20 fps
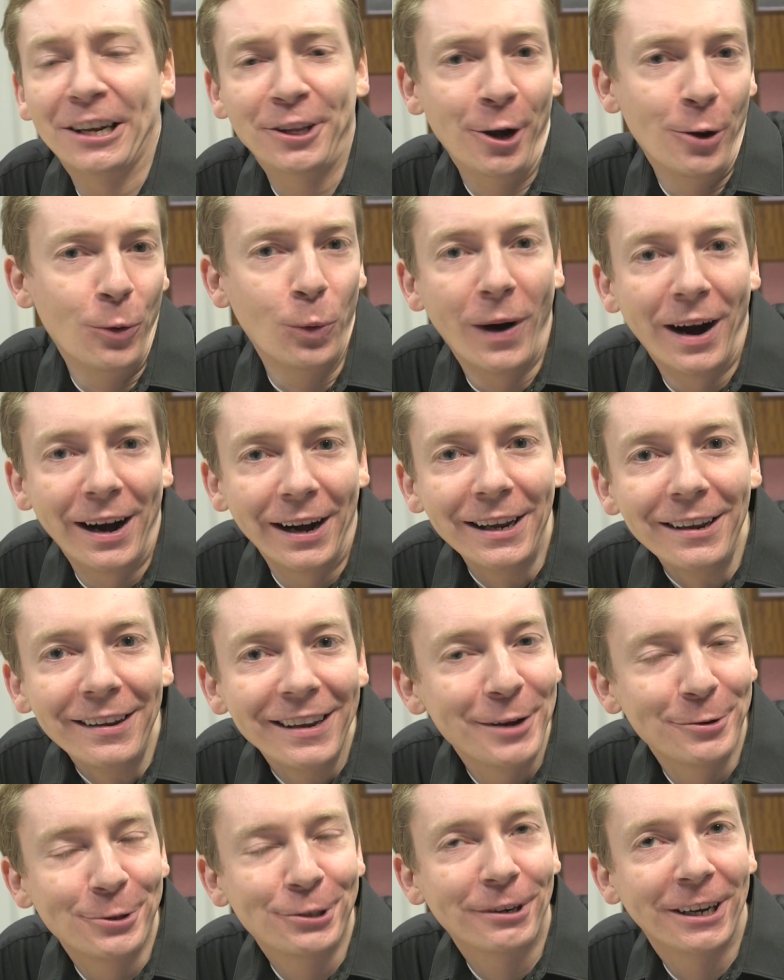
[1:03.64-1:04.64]
I don't know why
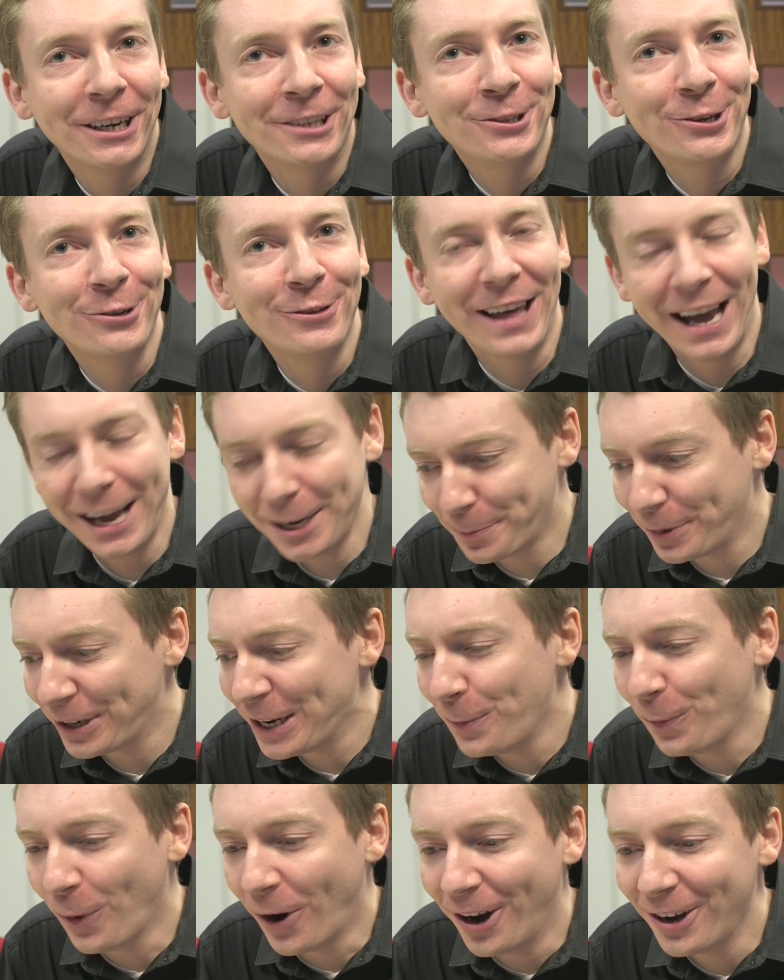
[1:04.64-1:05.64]
he was trying to do that, but
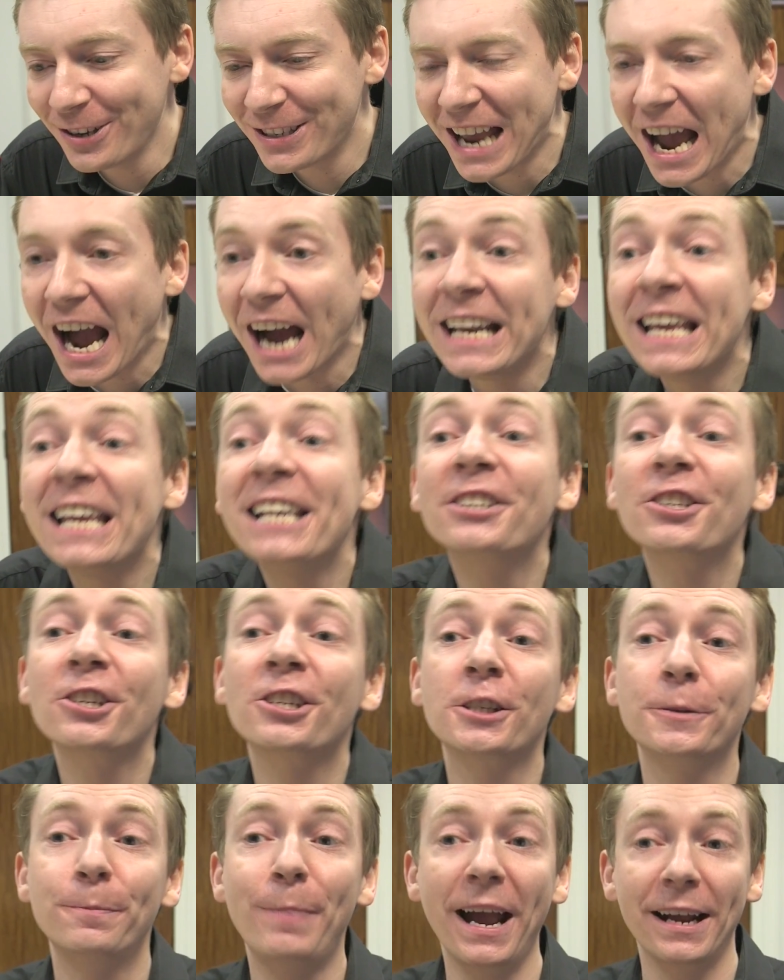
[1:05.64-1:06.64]
he was, and he
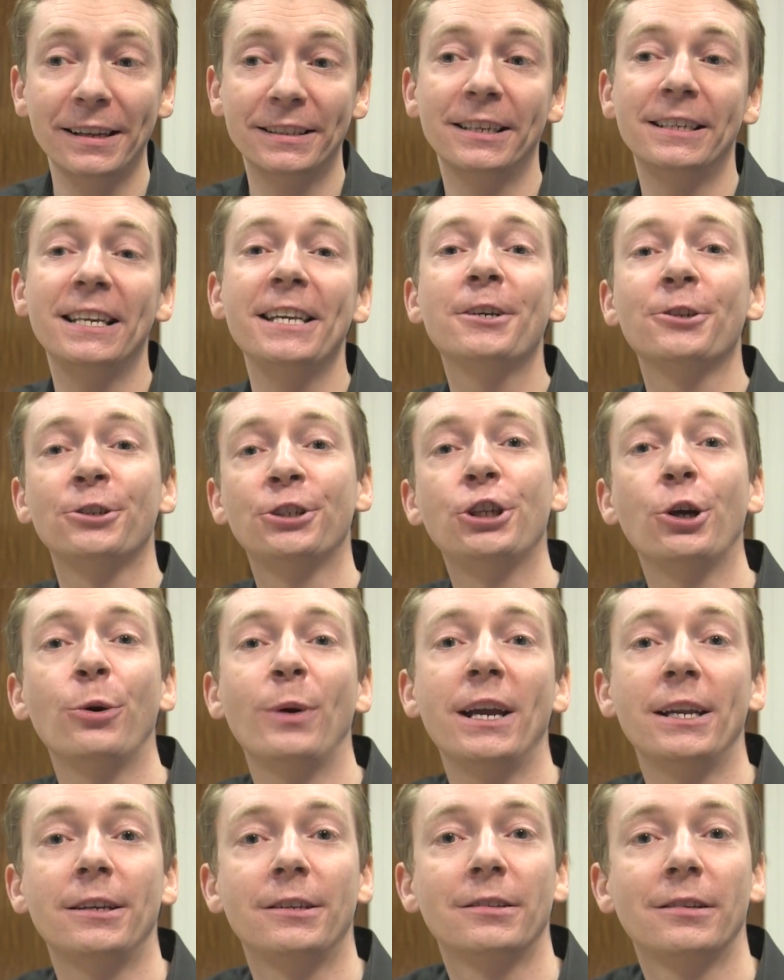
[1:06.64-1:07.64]
suspected he could do
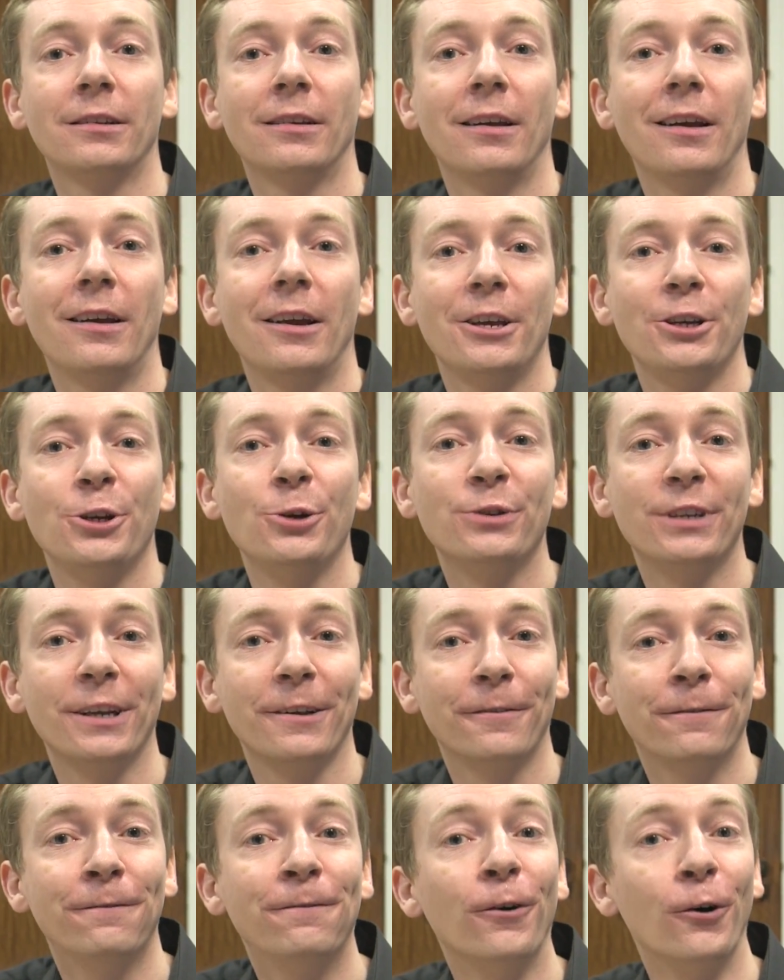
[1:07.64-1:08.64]
it
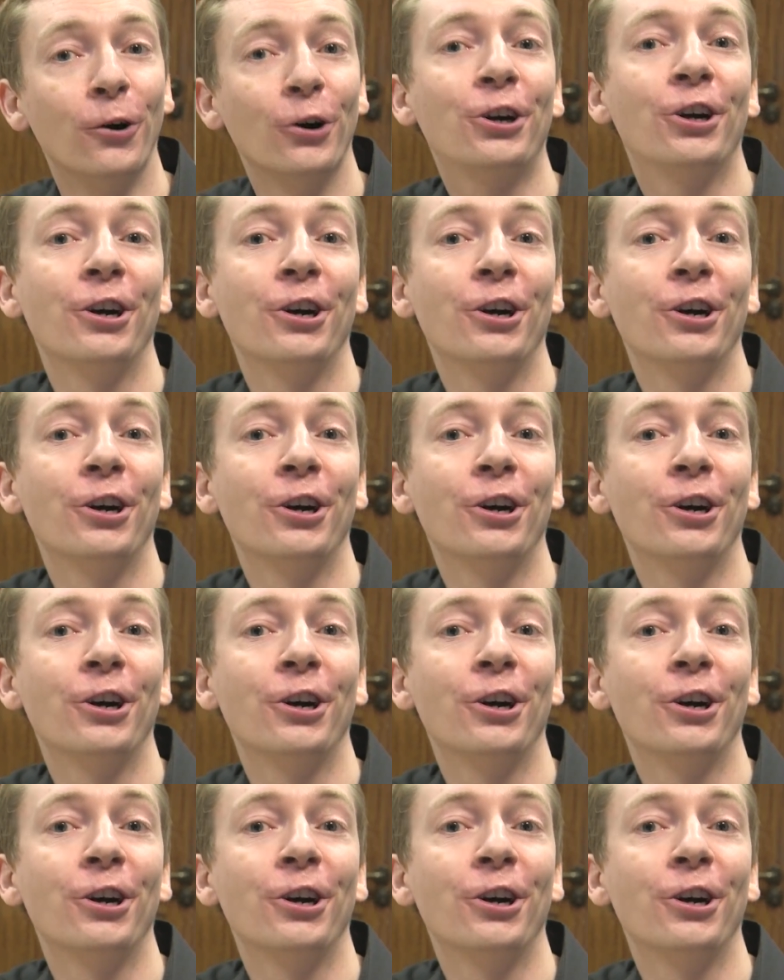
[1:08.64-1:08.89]
using four